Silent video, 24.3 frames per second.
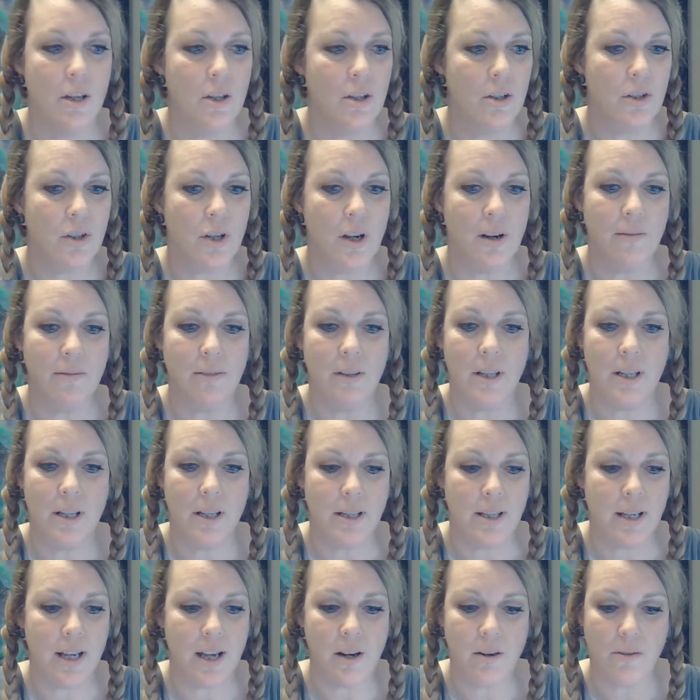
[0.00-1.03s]
shuffling the
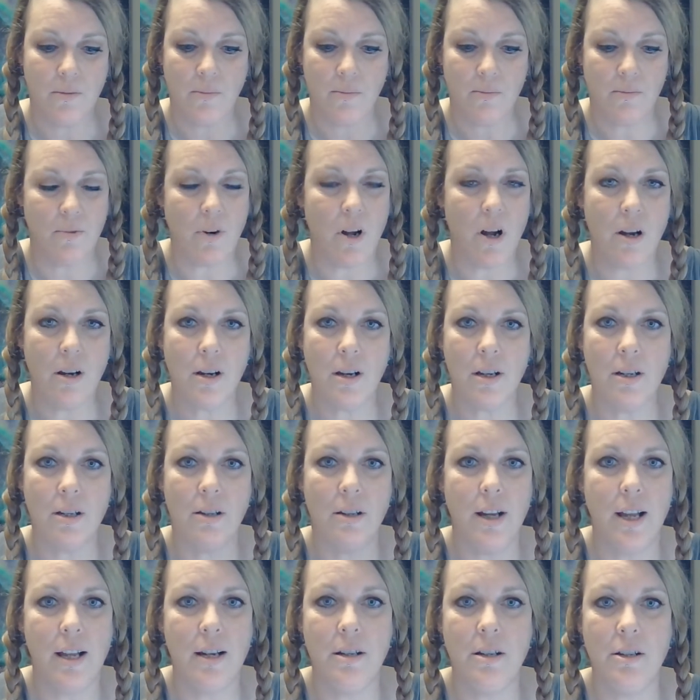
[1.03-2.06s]
deck, rocking your
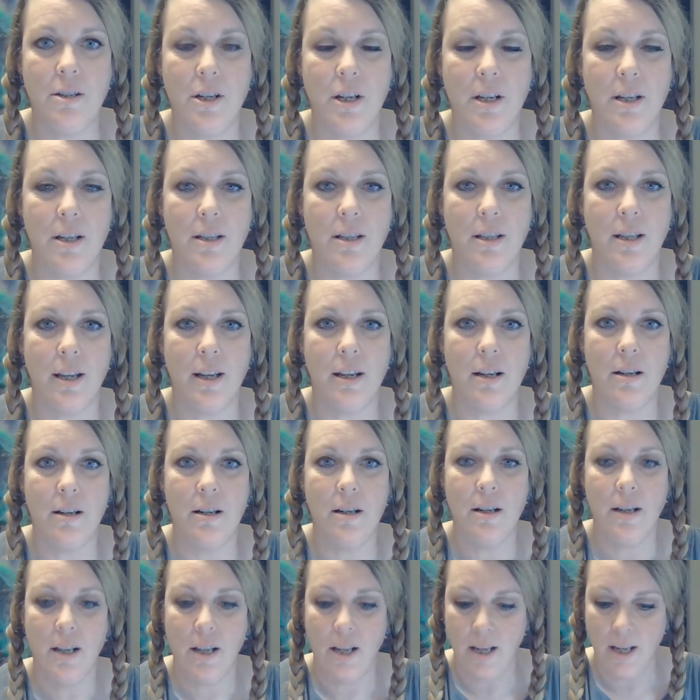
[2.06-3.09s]
energy in
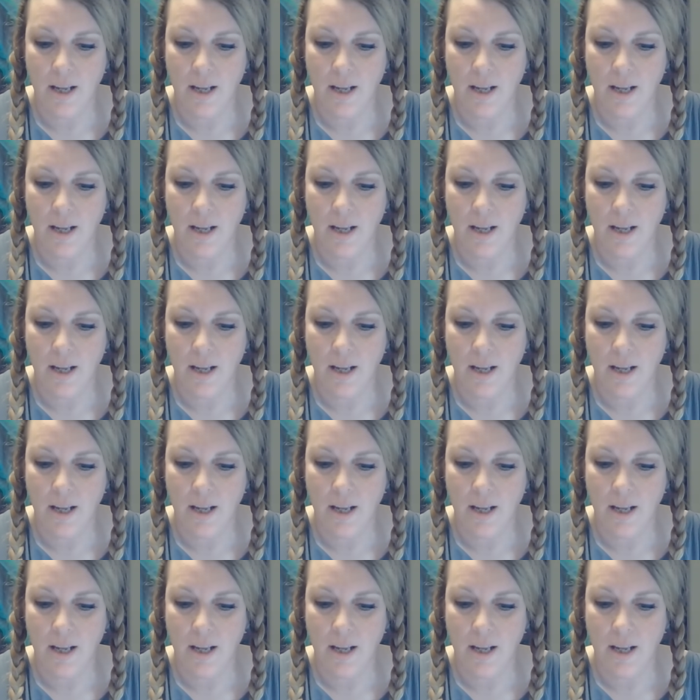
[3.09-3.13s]
there.